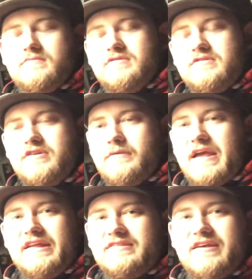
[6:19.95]
do
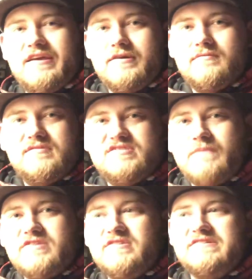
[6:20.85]
anything,
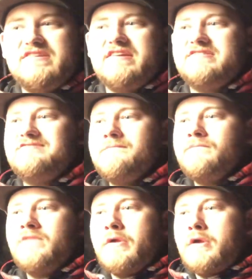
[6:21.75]
especially since,
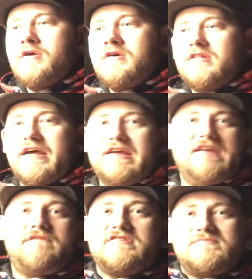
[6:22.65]
like,
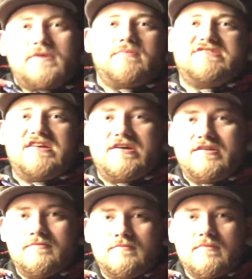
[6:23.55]
if I was to bring my
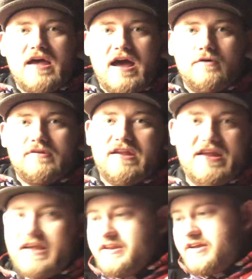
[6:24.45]
son out and
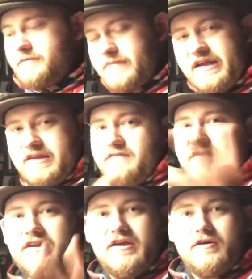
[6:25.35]
he end up being in the
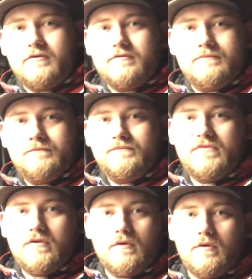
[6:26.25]
video,
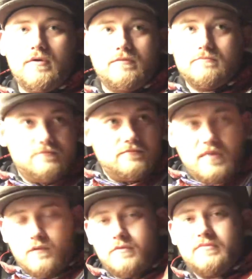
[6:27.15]
or my
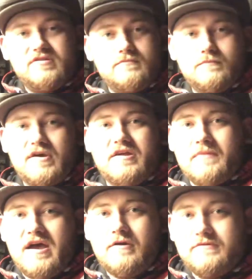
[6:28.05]
woman bring him
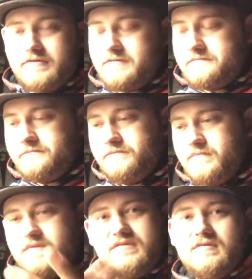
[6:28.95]
out and
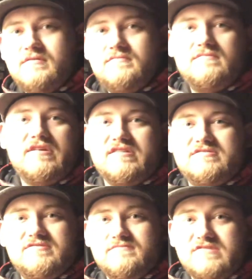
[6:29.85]

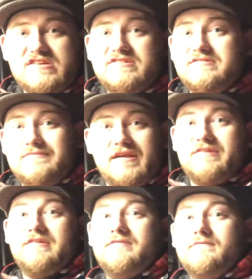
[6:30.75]
he's just in
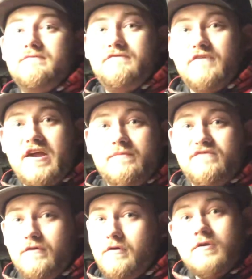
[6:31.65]
the frame
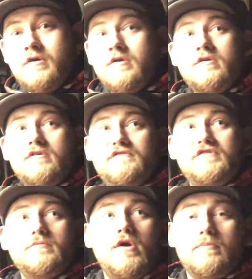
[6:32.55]
for a
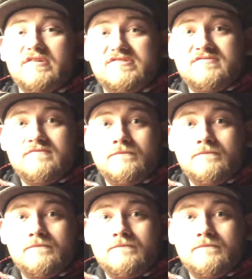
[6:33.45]
few moments,